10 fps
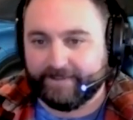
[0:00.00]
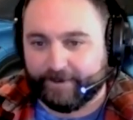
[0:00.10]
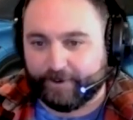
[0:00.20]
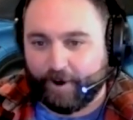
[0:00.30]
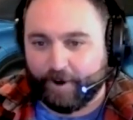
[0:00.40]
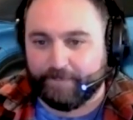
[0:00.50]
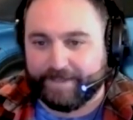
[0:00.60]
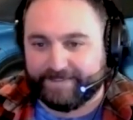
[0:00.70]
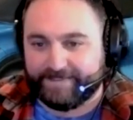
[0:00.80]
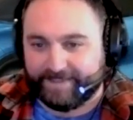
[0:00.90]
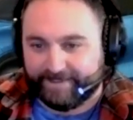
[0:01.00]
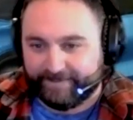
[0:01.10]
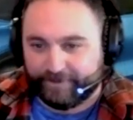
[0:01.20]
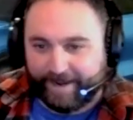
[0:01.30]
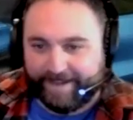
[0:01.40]
car meets
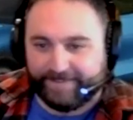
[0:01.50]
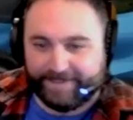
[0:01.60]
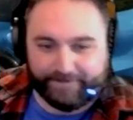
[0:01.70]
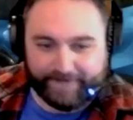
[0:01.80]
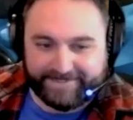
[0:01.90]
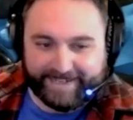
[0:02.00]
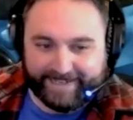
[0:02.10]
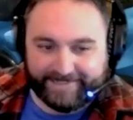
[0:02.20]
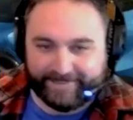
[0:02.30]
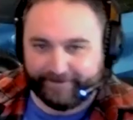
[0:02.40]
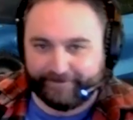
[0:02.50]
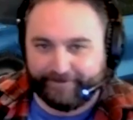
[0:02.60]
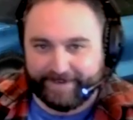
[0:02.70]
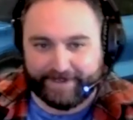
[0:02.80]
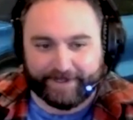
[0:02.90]
that drive these Mustangs have
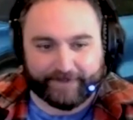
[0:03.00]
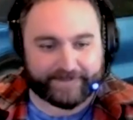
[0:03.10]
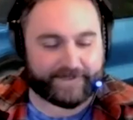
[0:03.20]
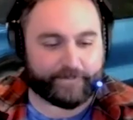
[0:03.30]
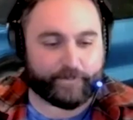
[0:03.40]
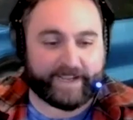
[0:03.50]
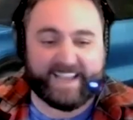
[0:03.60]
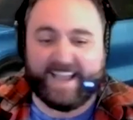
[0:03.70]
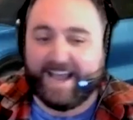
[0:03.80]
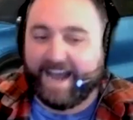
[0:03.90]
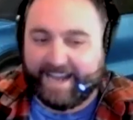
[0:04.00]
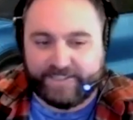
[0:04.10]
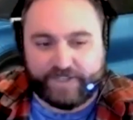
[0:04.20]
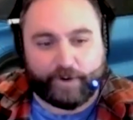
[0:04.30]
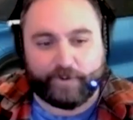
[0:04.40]
offended you in some way. I
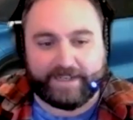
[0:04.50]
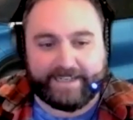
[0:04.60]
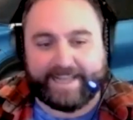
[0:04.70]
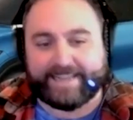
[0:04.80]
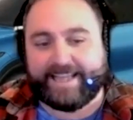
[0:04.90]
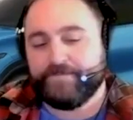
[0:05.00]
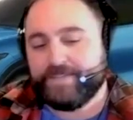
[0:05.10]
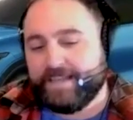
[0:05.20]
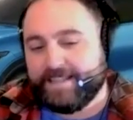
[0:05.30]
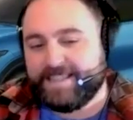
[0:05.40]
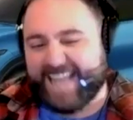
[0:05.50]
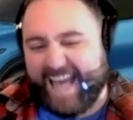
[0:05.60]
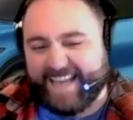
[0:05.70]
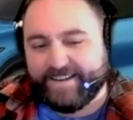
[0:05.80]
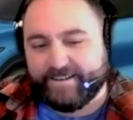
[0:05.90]
totally get that. In
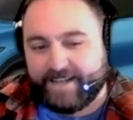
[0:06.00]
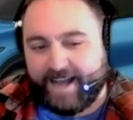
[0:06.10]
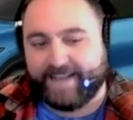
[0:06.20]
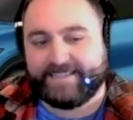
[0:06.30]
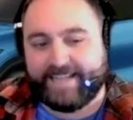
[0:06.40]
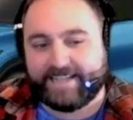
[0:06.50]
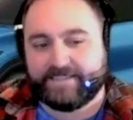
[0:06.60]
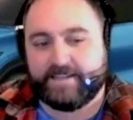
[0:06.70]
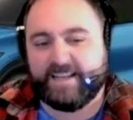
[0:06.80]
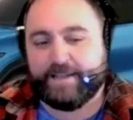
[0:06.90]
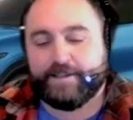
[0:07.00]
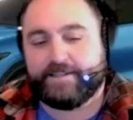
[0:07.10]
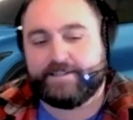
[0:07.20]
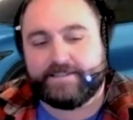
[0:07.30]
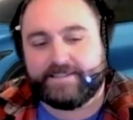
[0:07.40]
that context,
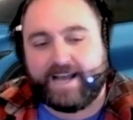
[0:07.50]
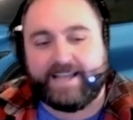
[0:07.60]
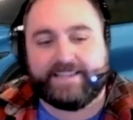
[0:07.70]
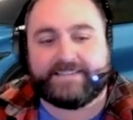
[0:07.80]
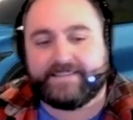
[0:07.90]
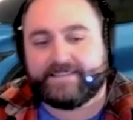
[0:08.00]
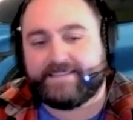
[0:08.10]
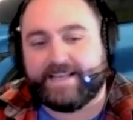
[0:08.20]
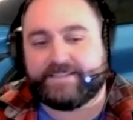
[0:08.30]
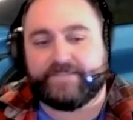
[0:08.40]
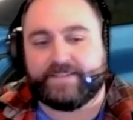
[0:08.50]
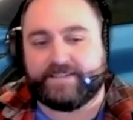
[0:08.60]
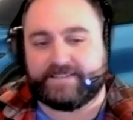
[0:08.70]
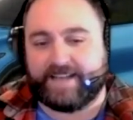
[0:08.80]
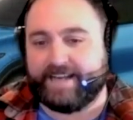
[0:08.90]
the success of the
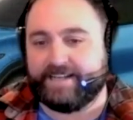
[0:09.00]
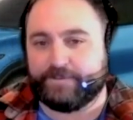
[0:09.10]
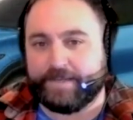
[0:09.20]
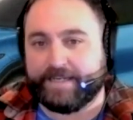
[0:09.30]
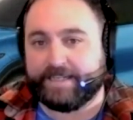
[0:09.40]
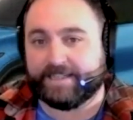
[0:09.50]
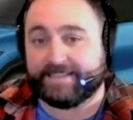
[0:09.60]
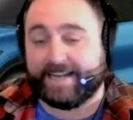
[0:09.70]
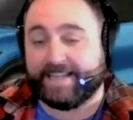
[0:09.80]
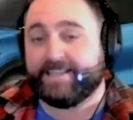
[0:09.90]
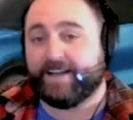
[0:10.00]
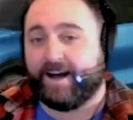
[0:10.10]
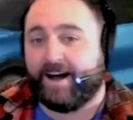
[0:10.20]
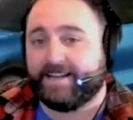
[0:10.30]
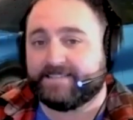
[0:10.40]
design is meaningless. And I think,
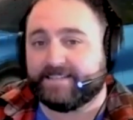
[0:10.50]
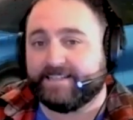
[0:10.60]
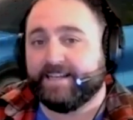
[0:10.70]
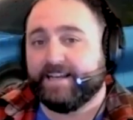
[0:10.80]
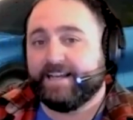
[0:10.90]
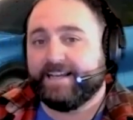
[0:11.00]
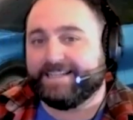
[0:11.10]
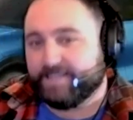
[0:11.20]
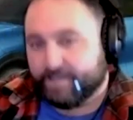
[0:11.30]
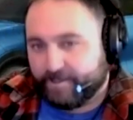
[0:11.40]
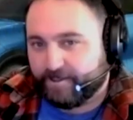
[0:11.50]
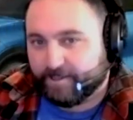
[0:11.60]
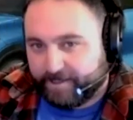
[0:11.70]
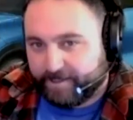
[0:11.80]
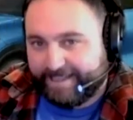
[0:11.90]
honestly, it's a good
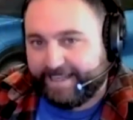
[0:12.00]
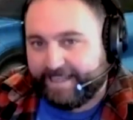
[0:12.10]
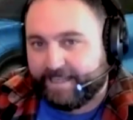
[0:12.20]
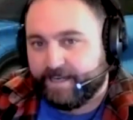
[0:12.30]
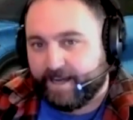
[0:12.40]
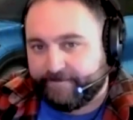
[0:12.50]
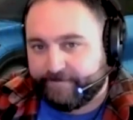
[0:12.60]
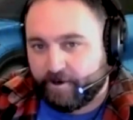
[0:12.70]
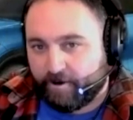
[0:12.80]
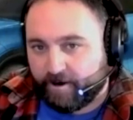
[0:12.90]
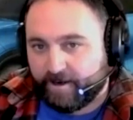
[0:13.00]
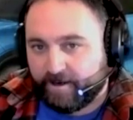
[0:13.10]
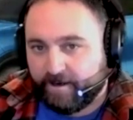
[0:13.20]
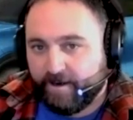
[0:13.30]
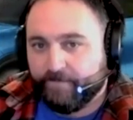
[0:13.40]
looking enough
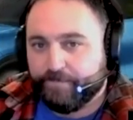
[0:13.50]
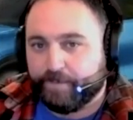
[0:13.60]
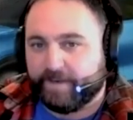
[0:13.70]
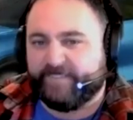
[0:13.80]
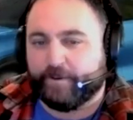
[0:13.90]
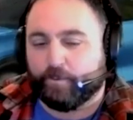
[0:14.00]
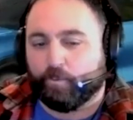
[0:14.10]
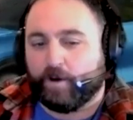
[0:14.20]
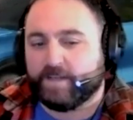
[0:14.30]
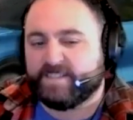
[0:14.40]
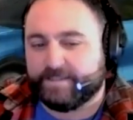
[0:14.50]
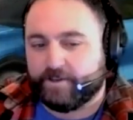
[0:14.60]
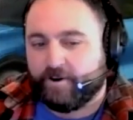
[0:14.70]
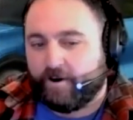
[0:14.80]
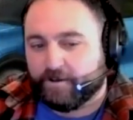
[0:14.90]
car. But if it wasn't
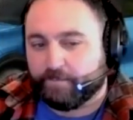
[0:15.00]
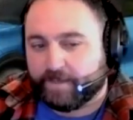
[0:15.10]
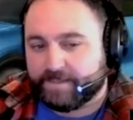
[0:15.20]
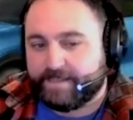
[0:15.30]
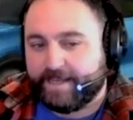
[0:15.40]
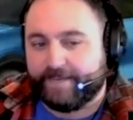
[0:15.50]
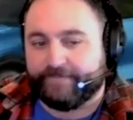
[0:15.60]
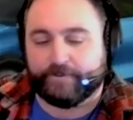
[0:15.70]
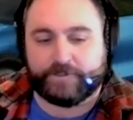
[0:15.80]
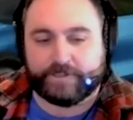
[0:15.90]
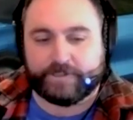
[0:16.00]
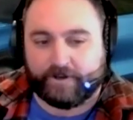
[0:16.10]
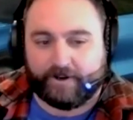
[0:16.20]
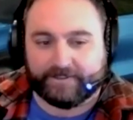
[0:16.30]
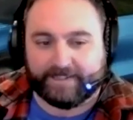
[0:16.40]
called Mustang, if it was just
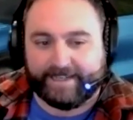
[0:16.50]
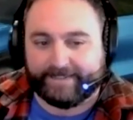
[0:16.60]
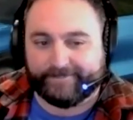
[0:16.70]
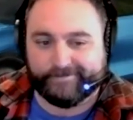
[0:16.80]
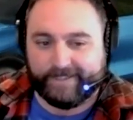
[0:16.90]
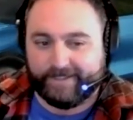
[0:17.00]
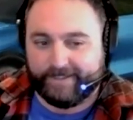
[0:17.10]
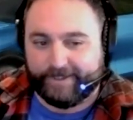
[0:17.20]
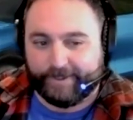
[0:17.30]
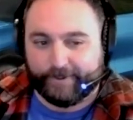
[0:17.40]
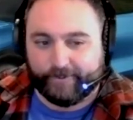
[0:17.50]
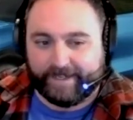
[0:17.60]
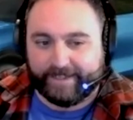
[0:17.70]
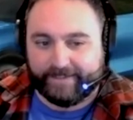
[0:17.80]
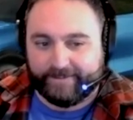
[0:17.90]
called like,
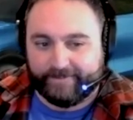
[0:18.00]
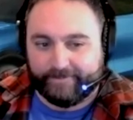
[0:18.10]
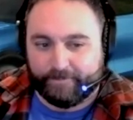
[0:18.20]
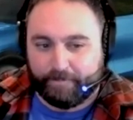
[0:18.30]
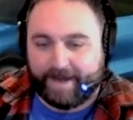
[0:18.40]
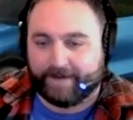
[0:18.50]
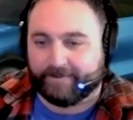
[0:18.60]
Model